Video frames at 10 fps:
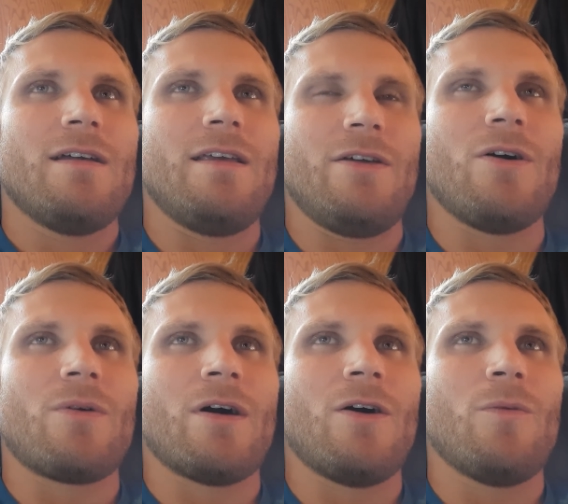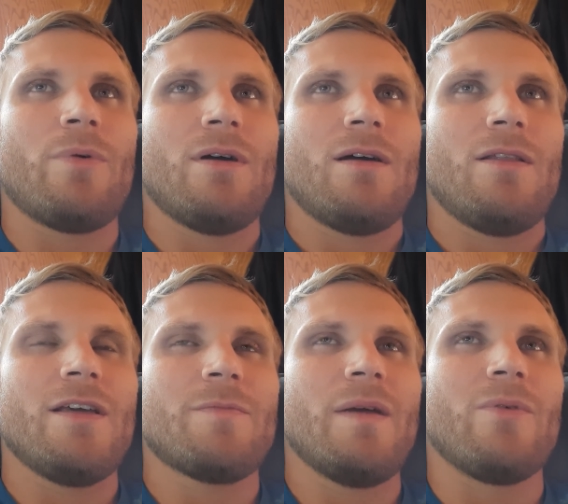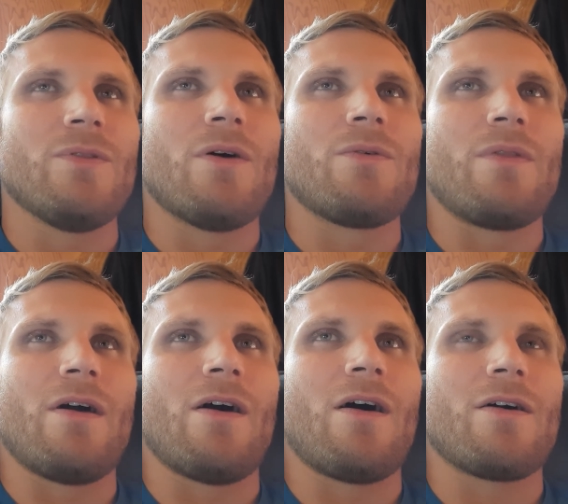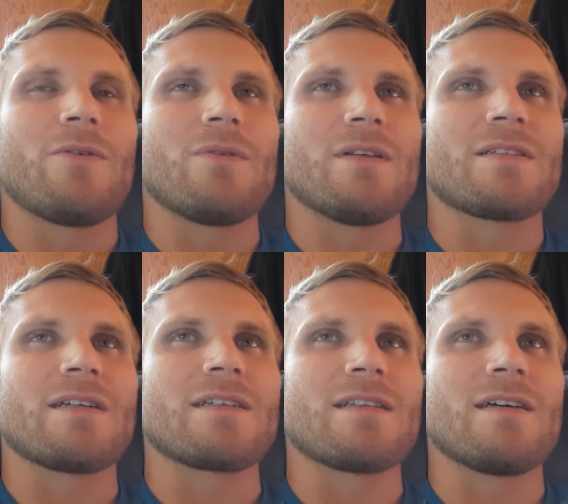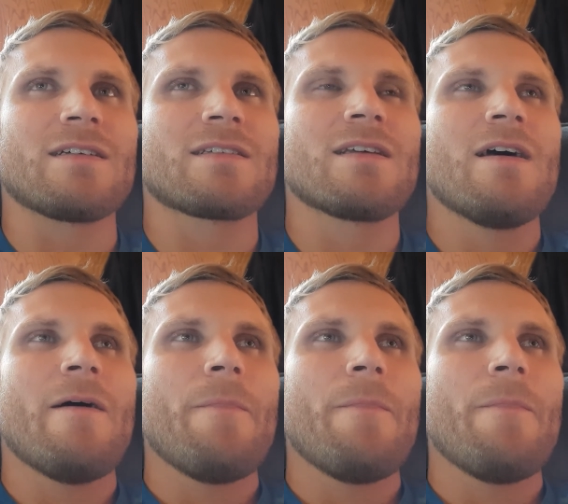Ego cope. These people know who they are who are listening to this.